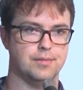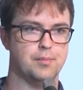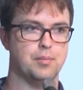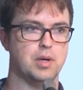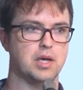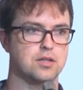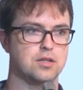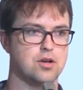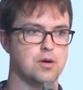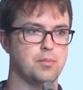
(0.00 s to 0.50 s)
a,
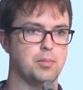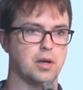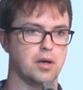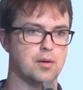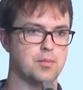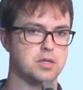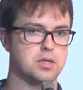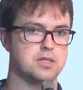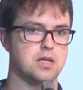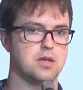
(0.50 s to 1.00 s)
big topic
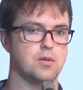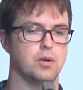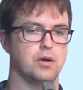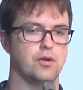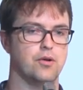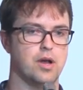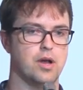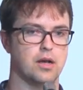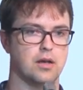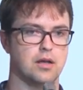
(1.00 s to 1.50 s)
amongst anyone
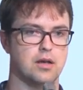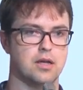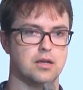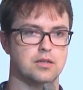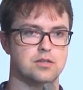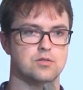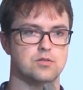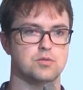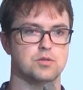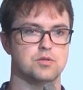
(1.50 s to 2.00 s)
around
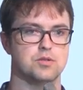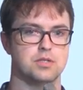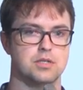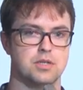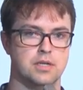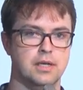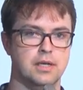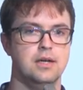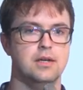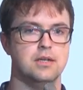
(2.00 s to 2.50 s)
connectors, which was
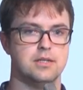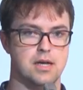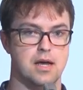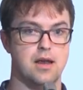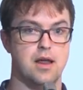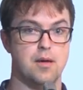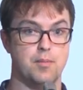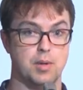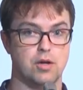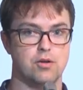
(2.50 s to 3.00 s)

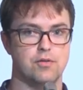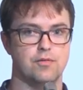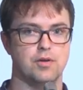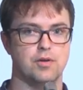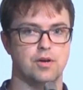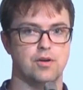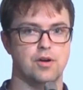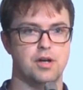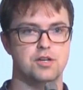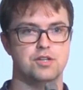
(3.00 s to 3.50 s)
dynamic
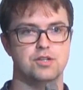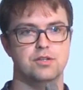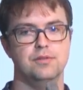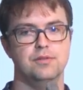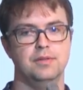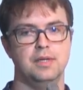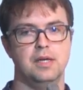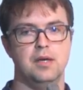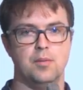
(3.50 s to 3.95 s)
configuration,